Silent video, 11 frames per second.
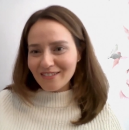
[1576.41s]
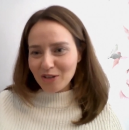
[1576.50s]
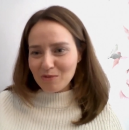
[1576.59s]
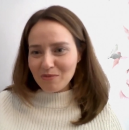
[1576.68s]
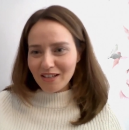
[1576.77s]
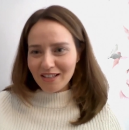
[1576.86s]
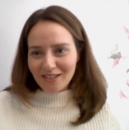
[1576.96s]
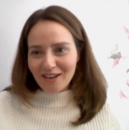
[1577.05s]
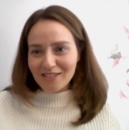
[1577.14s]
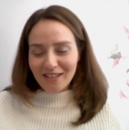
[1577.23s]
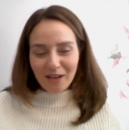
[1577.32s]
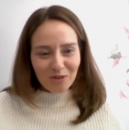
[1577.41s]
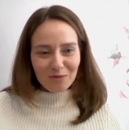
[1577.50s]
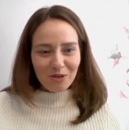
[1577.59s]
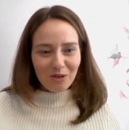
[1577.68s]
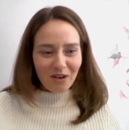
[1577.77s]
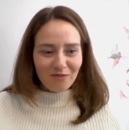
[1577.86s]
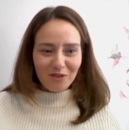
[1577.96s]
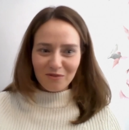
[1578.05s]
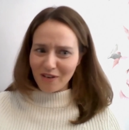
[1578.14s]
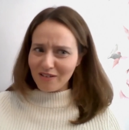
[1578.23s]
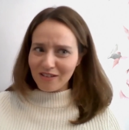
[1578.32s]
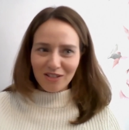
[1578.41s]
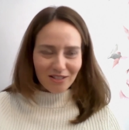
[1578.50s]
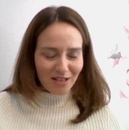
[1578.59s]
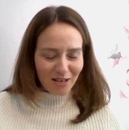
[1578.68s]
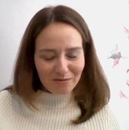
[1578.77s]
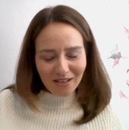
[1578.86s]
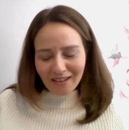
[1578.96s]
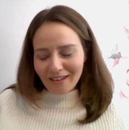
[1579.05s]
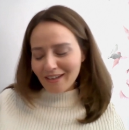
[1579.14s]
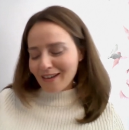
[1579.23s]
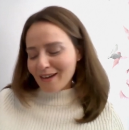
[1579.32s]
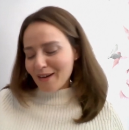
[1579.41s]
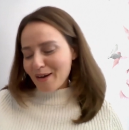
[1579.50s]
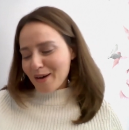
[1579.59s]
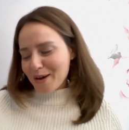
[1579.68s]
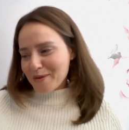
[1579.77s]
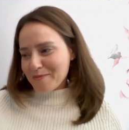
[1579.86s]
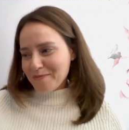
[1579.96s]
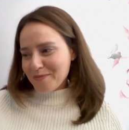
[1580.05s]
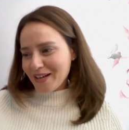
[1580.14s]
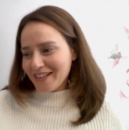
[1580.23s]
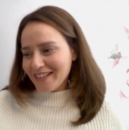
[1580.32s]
little bit because gosh that one's been around for a very long time Totally. Um,